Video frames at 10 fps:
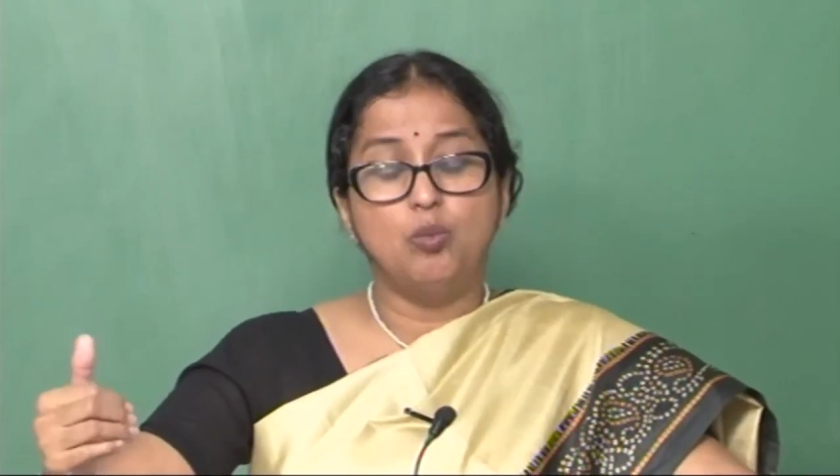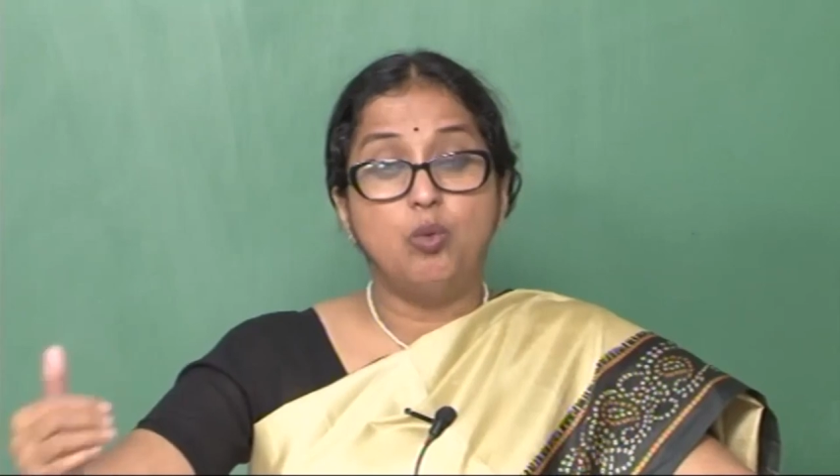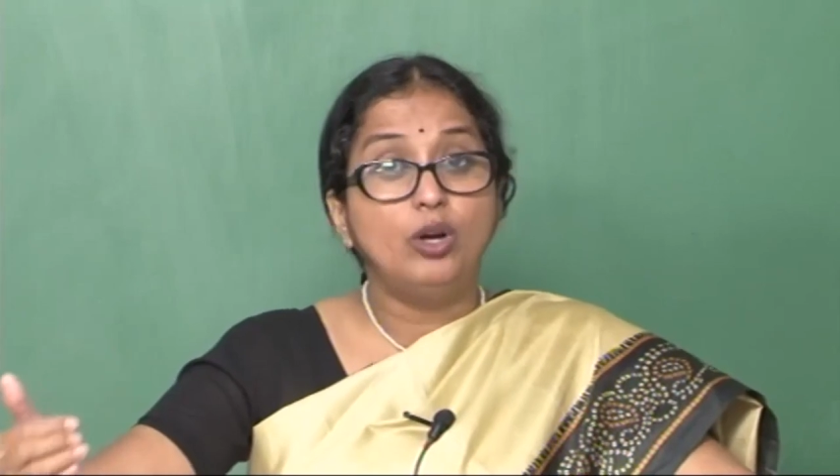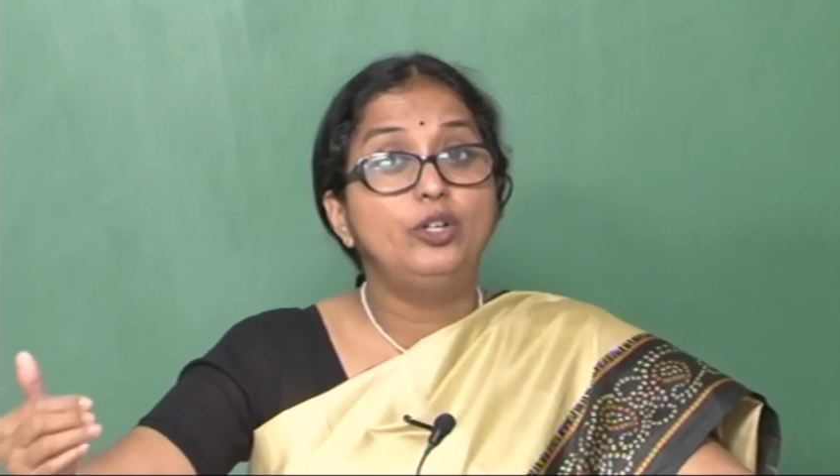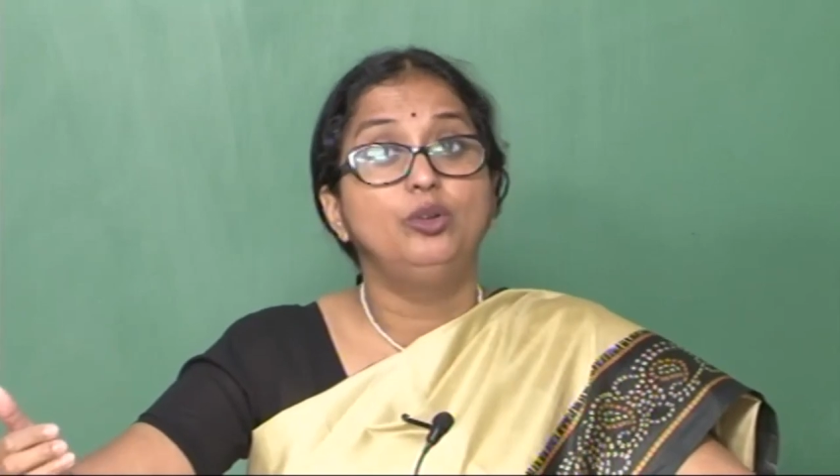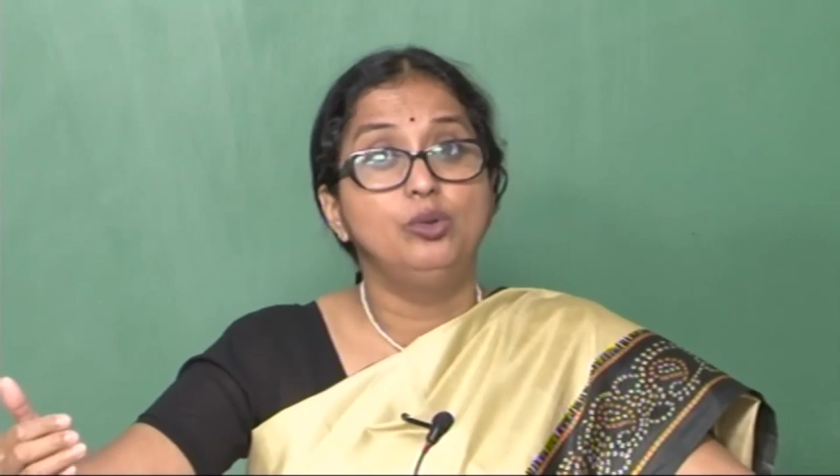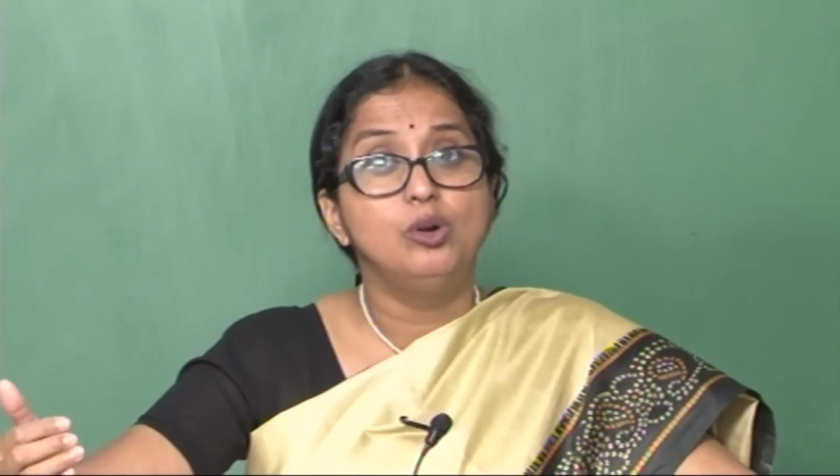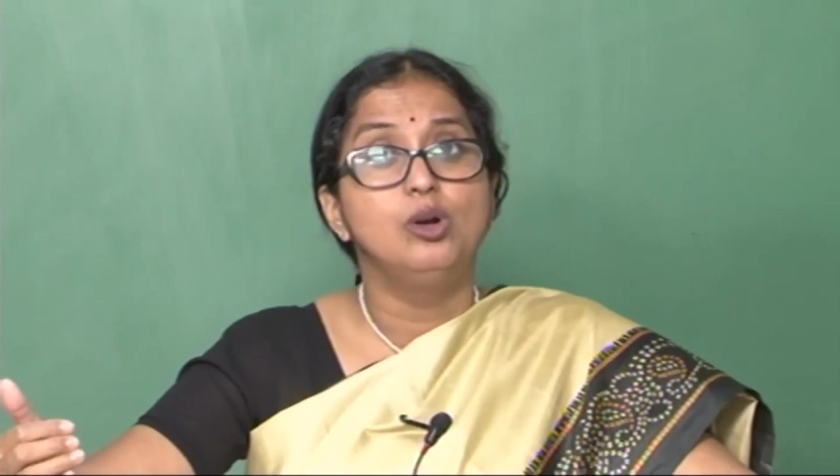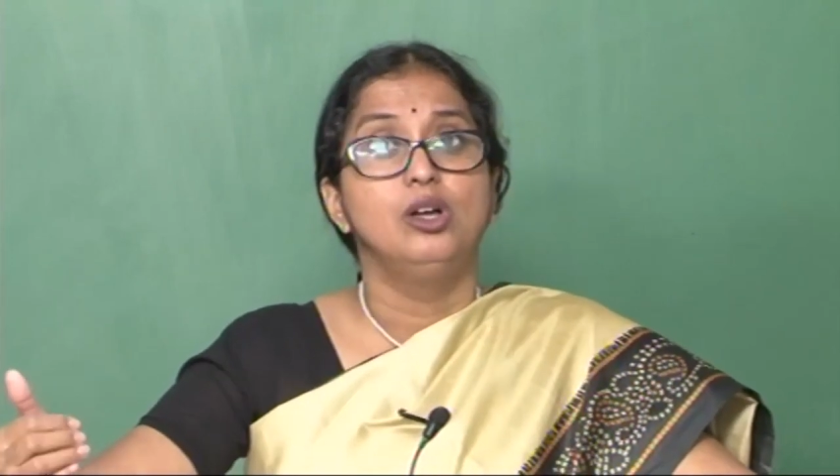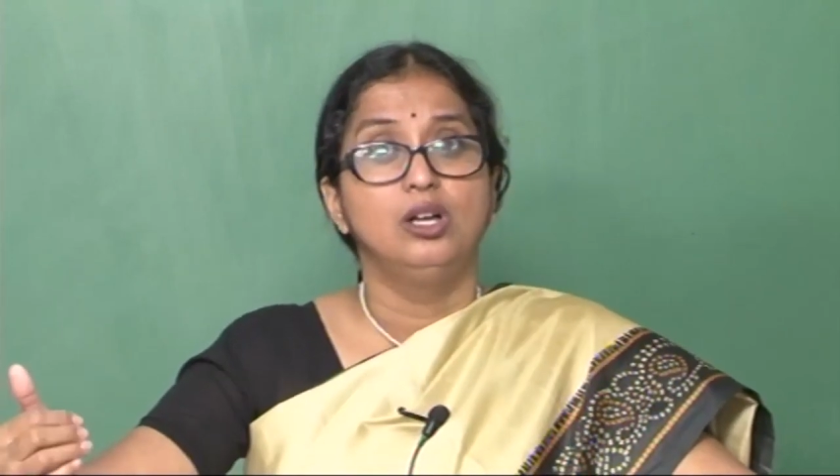what
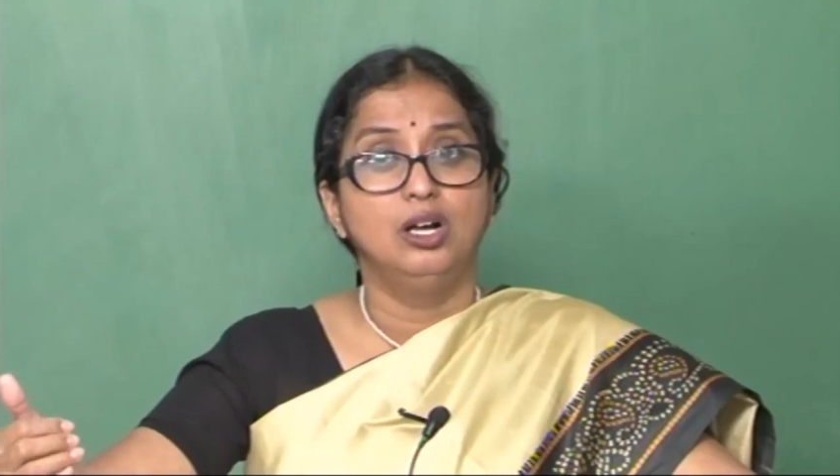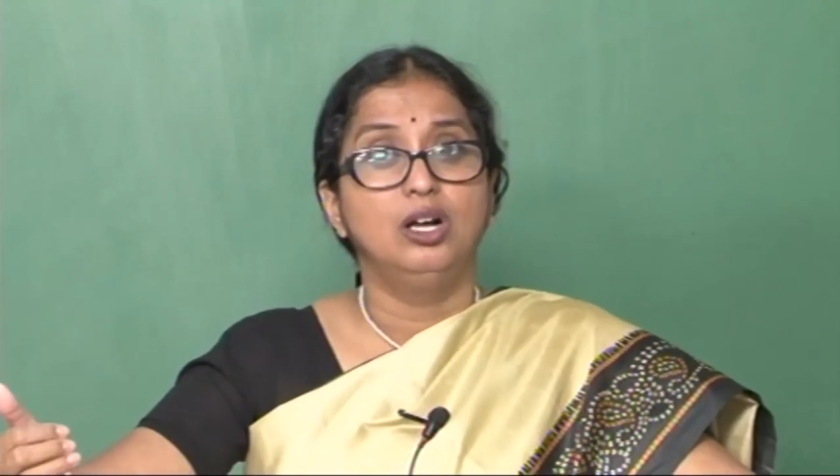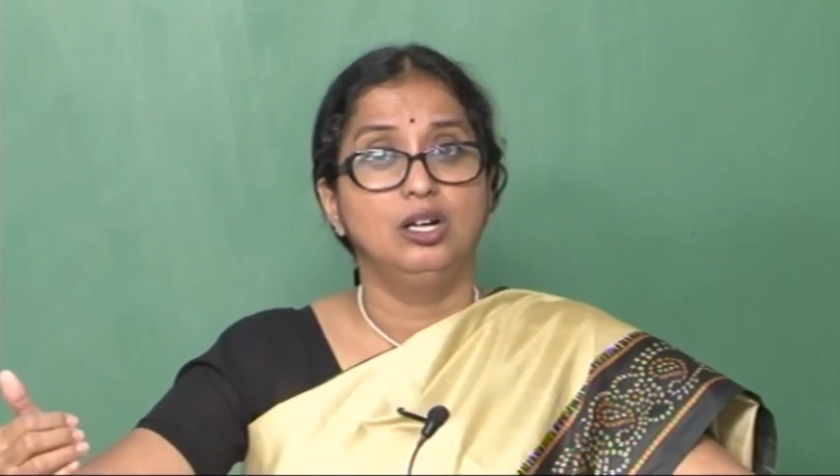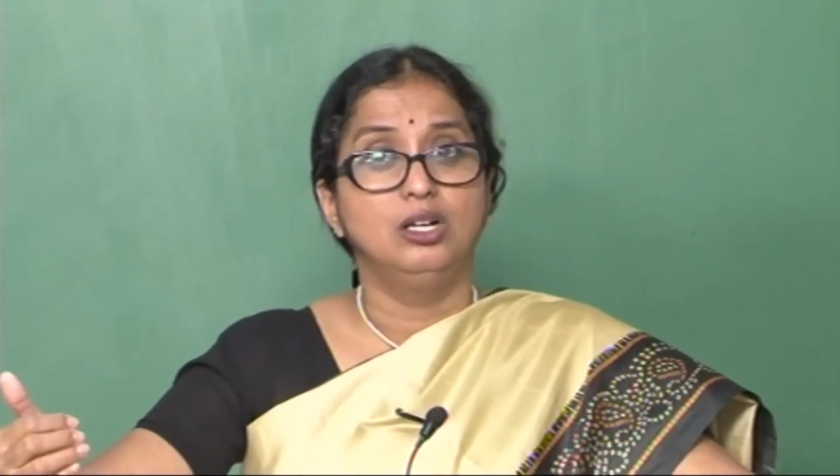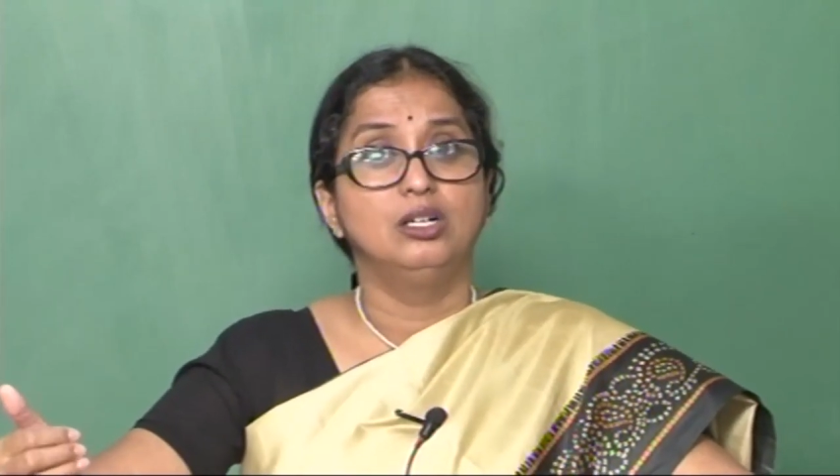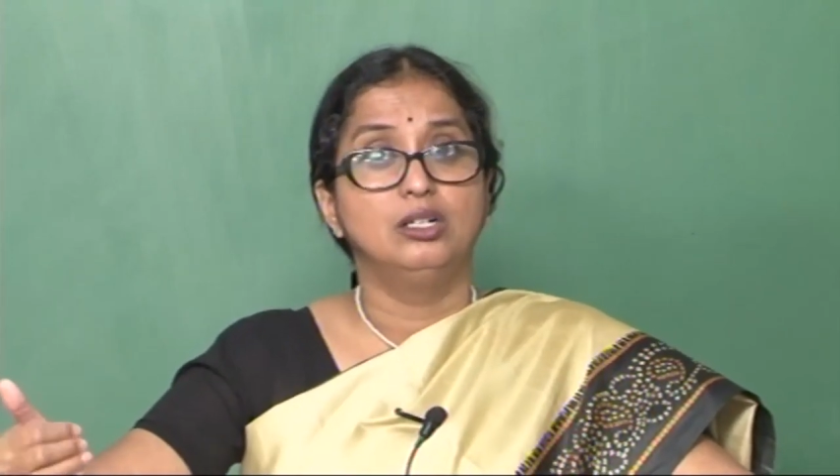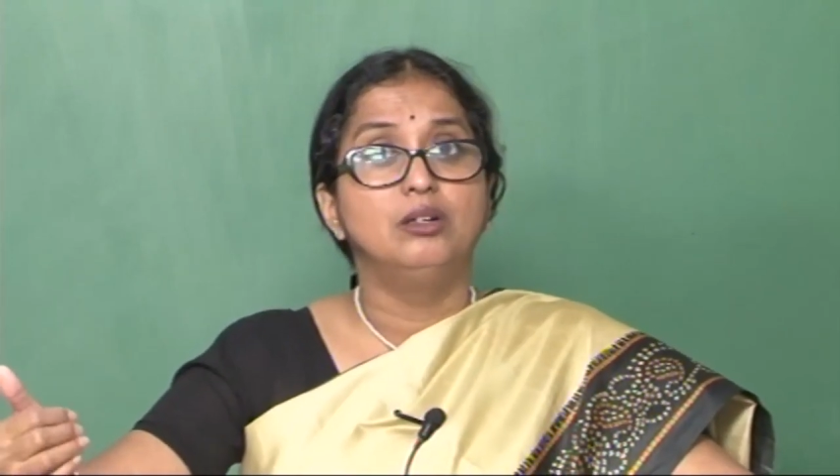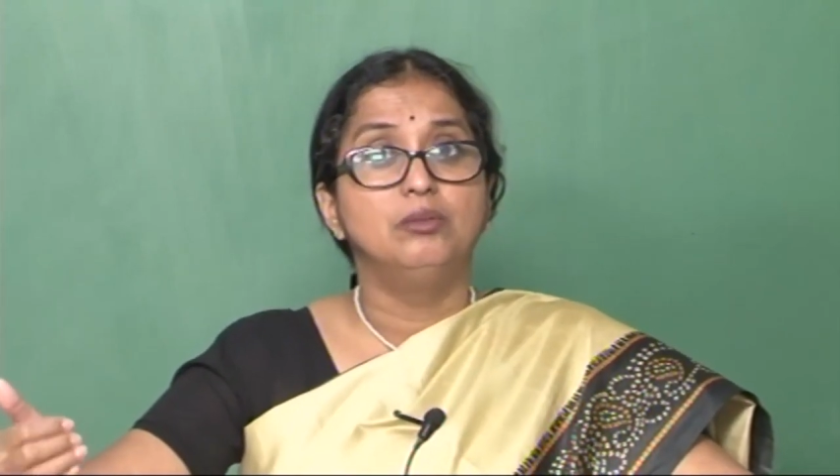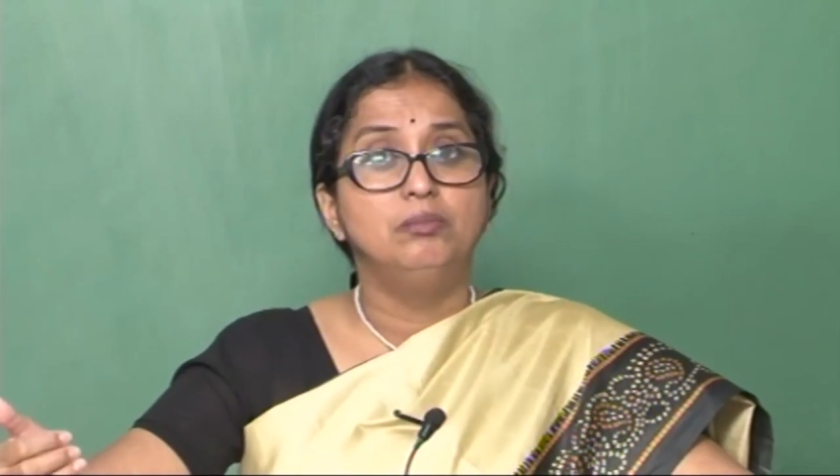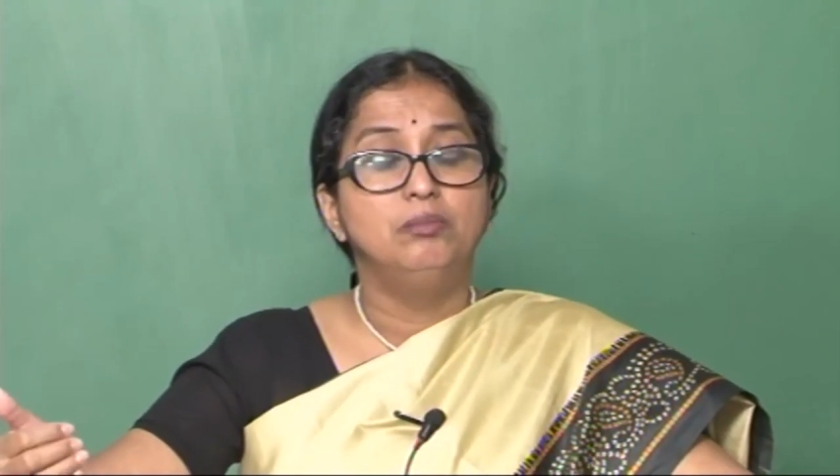do, uh,